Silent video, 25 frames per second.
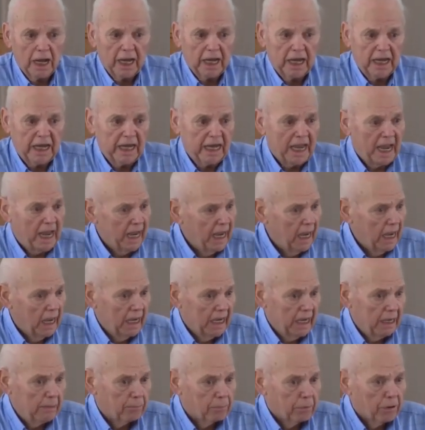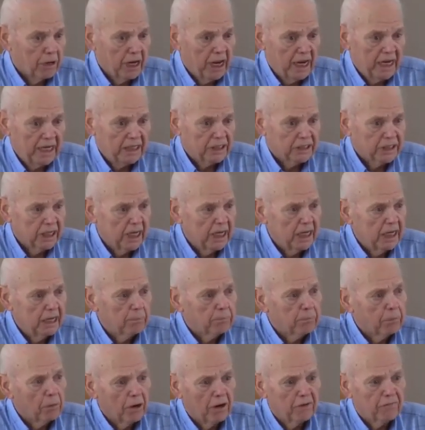He, he, he said
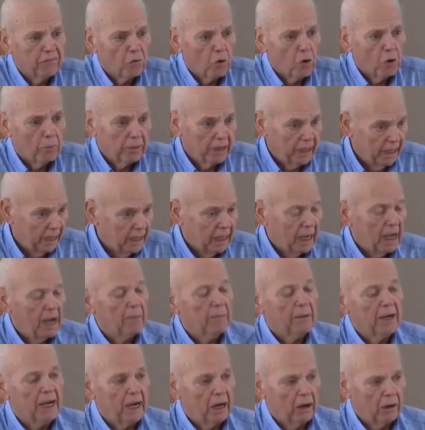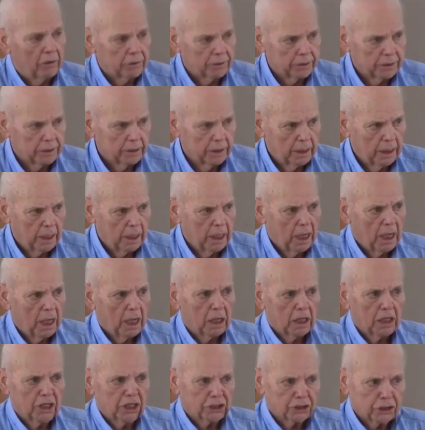he'd pray for me and I'm out.
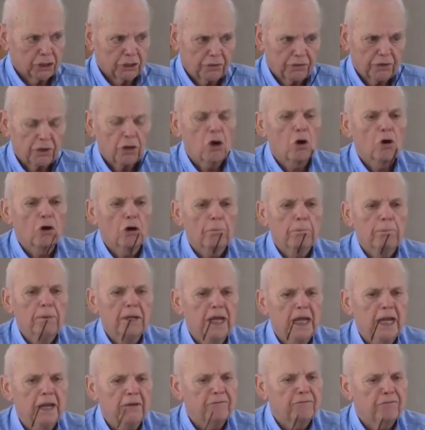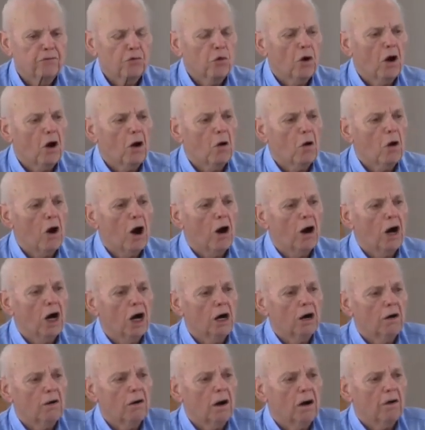Listen, they're going to be for a,
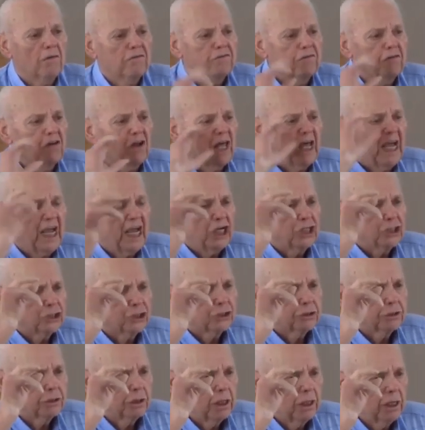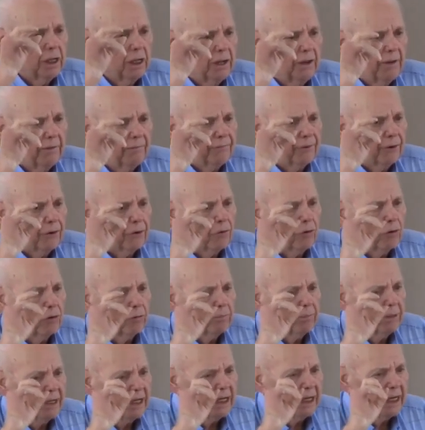a, a flesh, they're going
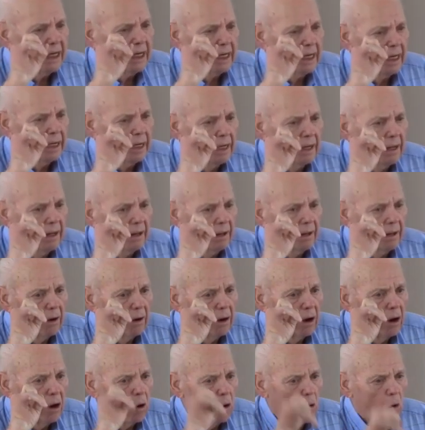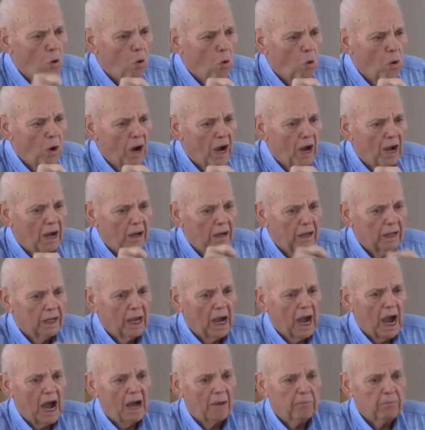to be oh,
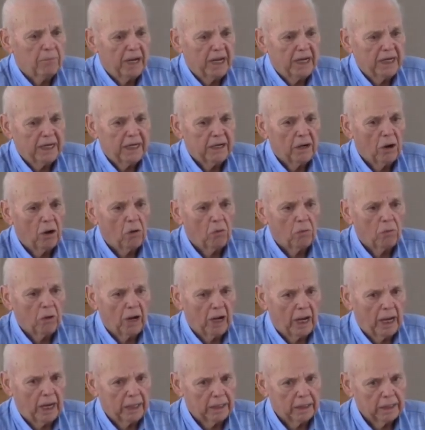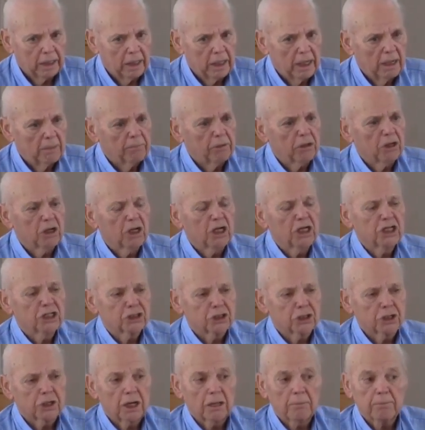I, I made it all right. But
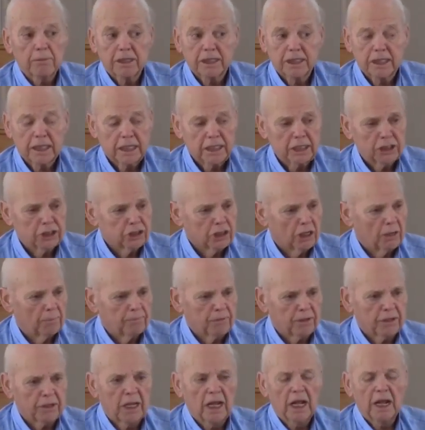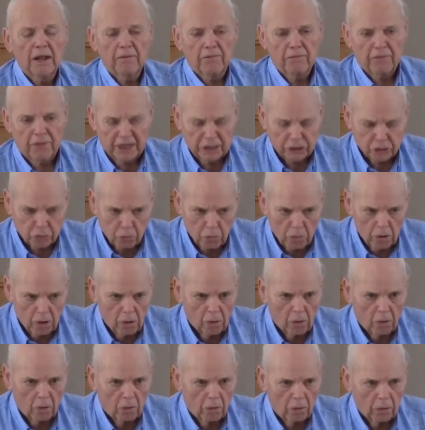listen, let me tell you something. That's
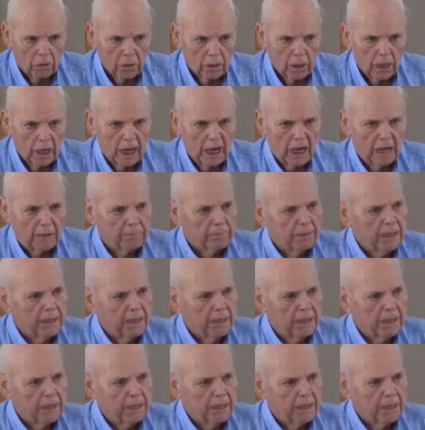wrong. Amen.